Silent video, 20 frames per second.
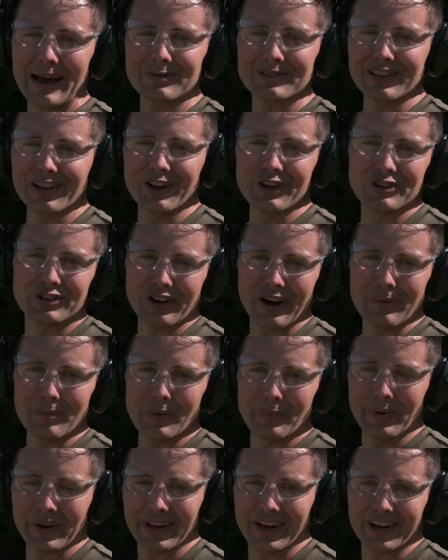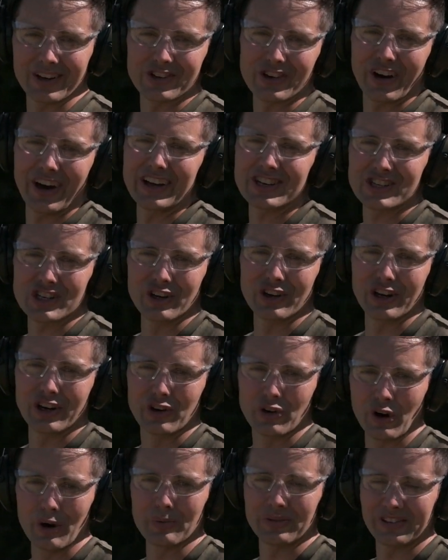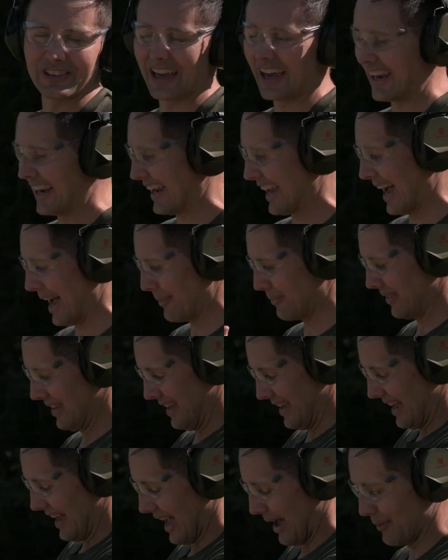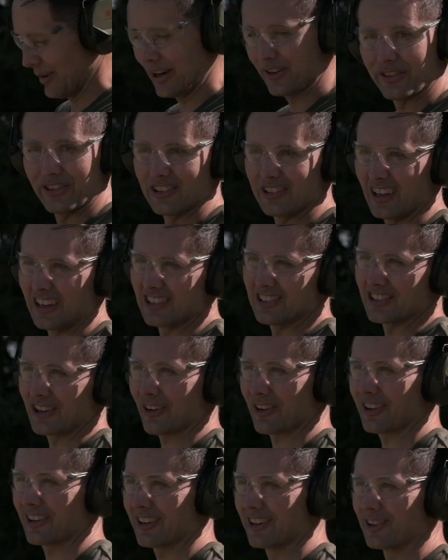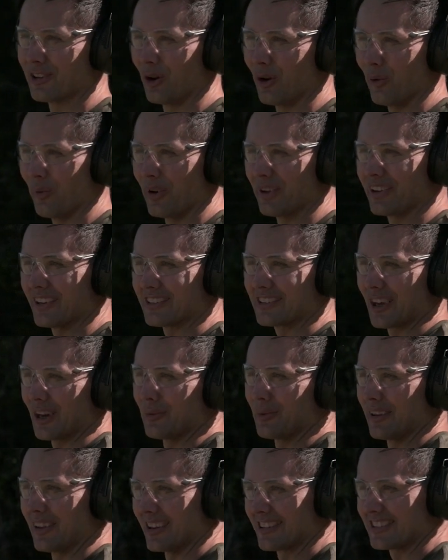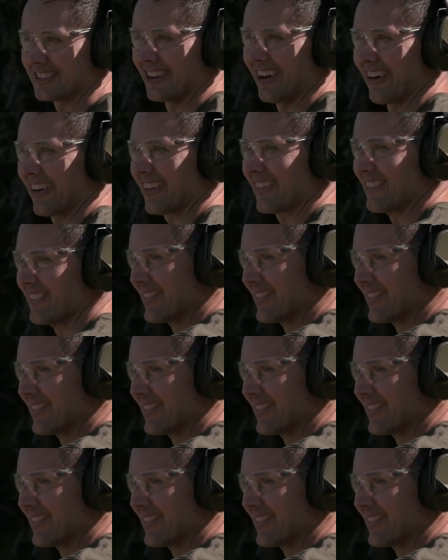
absolute dreamer, but I'm going to try and shoot a group standing up. I mean, if there's any stock you can do it with, it's got to be this stock.